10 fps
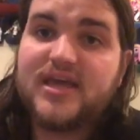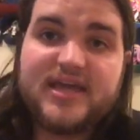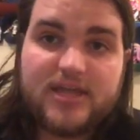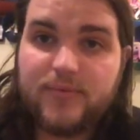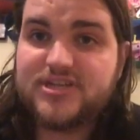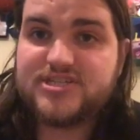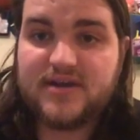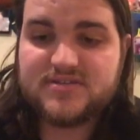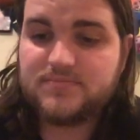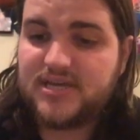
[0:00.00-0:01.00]
He reached
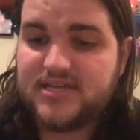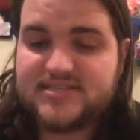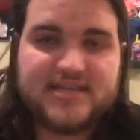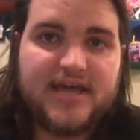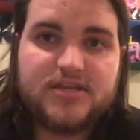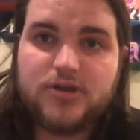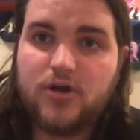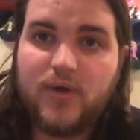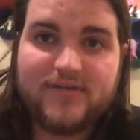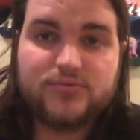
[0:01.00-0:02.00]
out to me and said, you
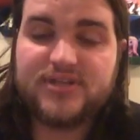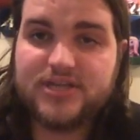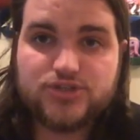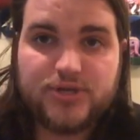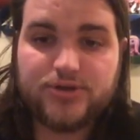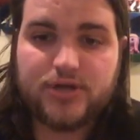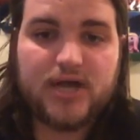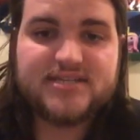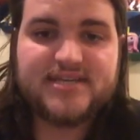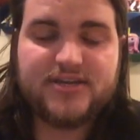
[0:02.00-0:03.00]
know, I've really enjoyed your
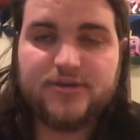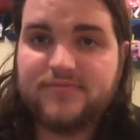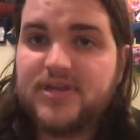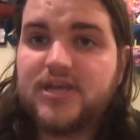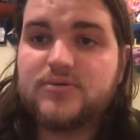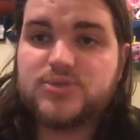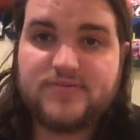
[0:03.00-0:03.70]
content and your videos. You've